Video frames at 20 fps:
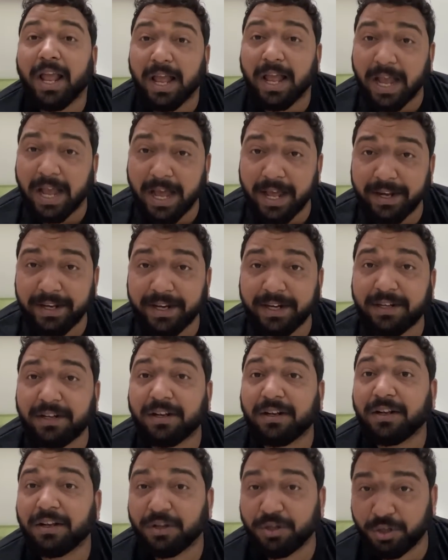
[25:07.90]
Harriet
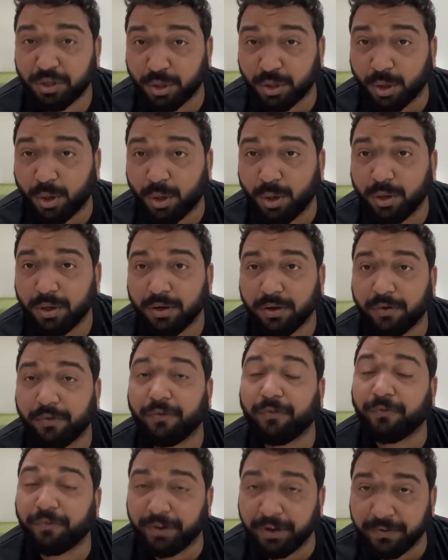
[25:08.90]
Shaw
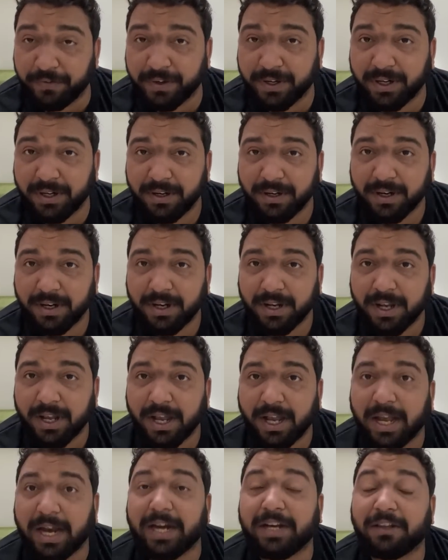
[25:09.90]
Weaver,
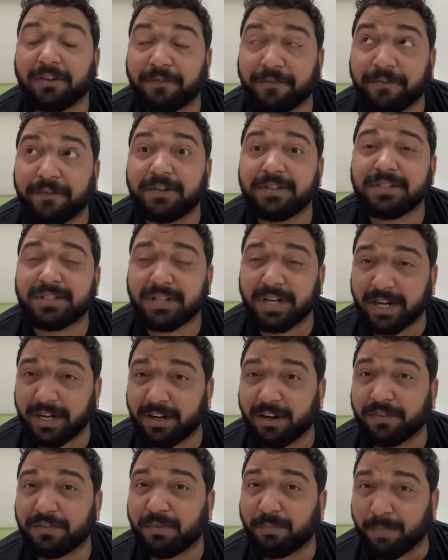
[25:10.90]
and the first
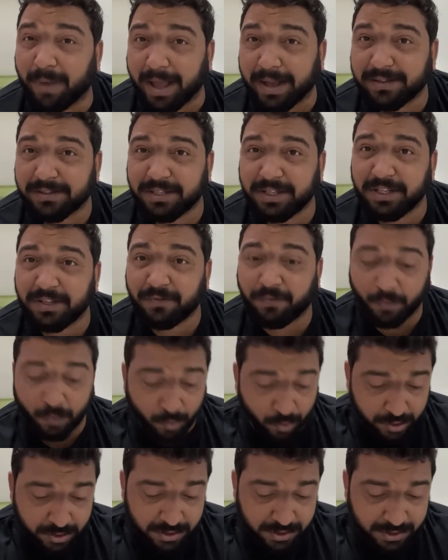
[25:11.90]
title of the magazine
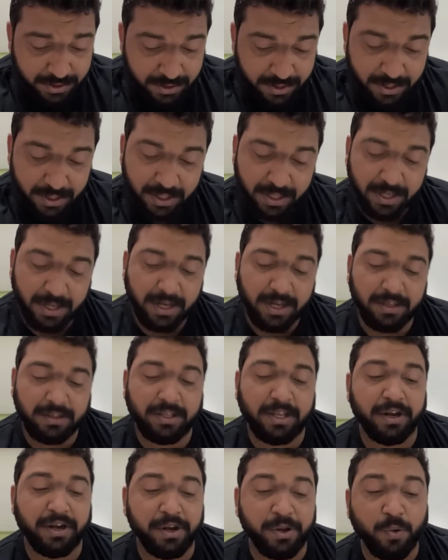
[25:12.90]
was
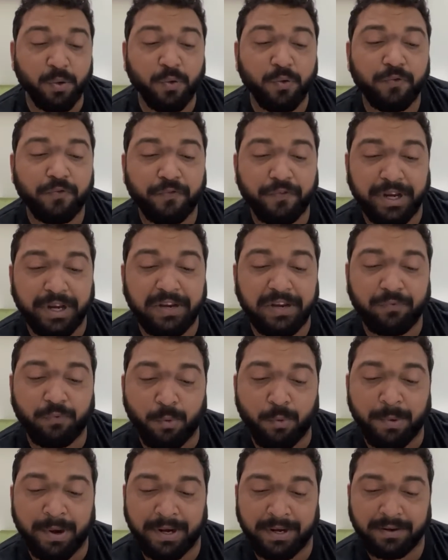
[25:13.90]
The New Free
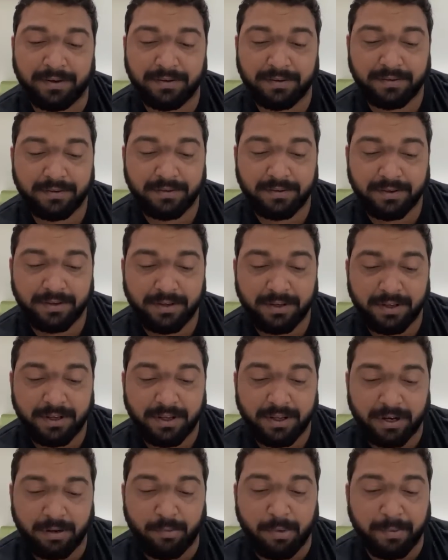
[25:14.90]
Woman.
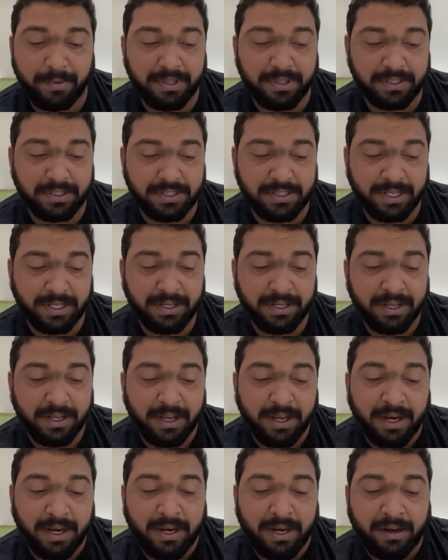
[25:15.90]
Remember this thing?
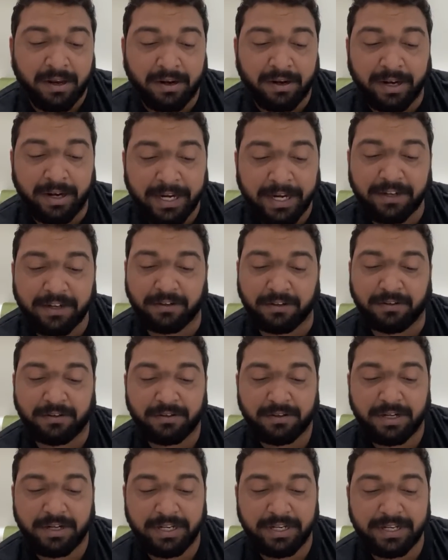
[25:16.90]
Later,
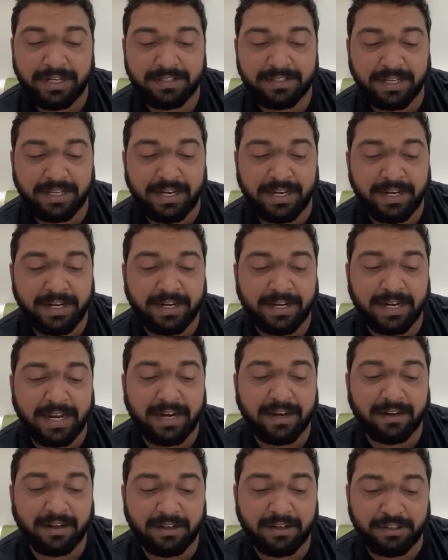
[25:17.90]
T.S. Eliot
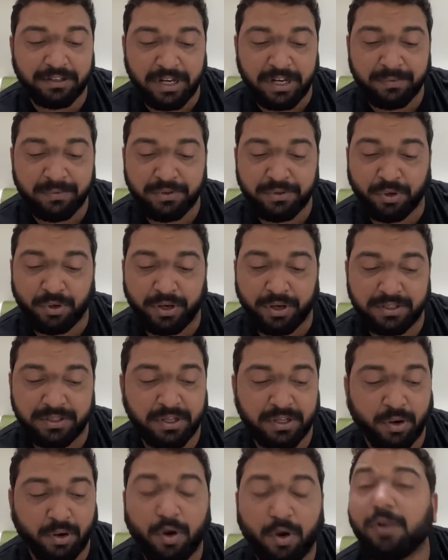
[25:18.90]
and James Joyce,
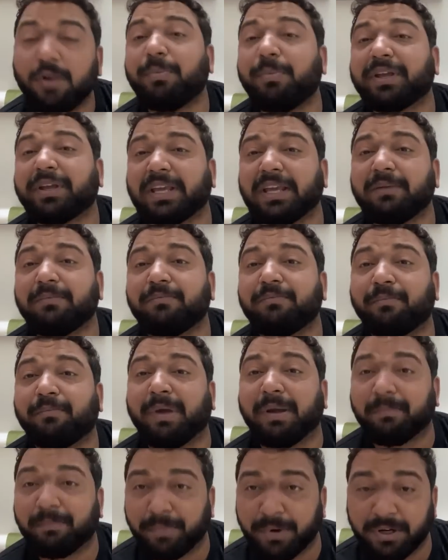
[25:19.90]
they all became
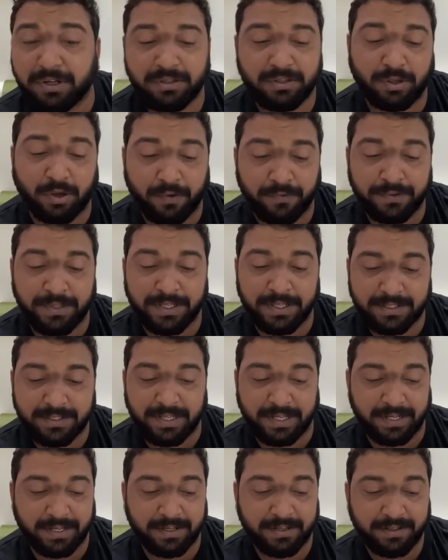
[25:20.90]
members of this
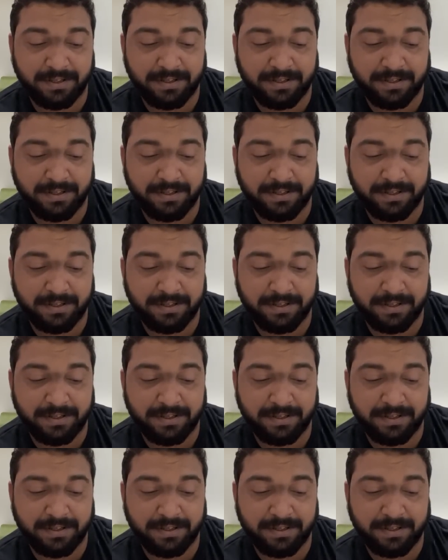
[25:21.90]
thing.